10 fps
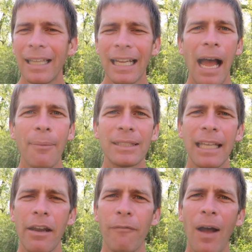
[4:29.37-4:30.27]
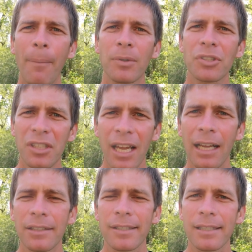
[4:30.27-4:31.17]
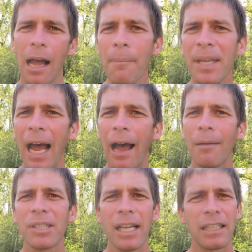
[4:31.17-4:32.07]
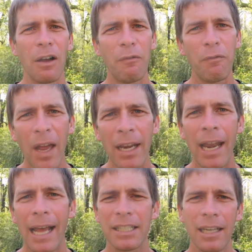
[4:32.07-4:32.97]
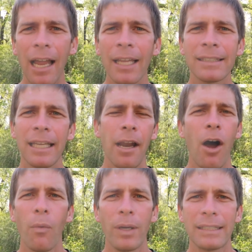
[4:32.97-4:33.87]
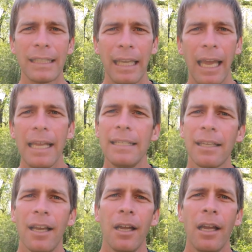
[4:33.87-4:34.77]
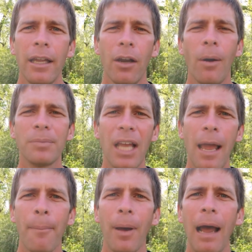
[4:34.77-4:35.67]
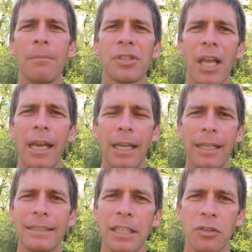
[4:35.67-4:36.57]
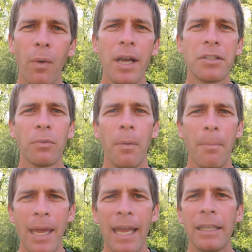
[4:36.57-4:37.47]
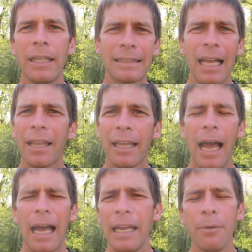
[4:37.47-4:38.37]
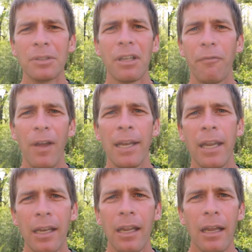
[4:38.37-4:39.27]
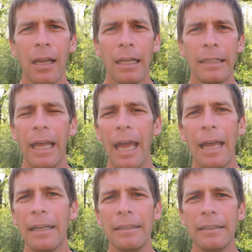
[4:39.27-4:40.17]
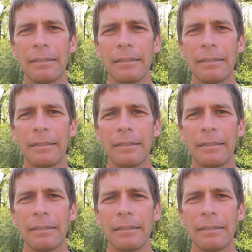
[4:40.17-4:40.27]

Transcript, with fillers: the guy with 75% sometimes is offended at you. Now, this isn't always the case, you know what I'm saying? But I'm saying in the situation with me and this other guy, he was offended that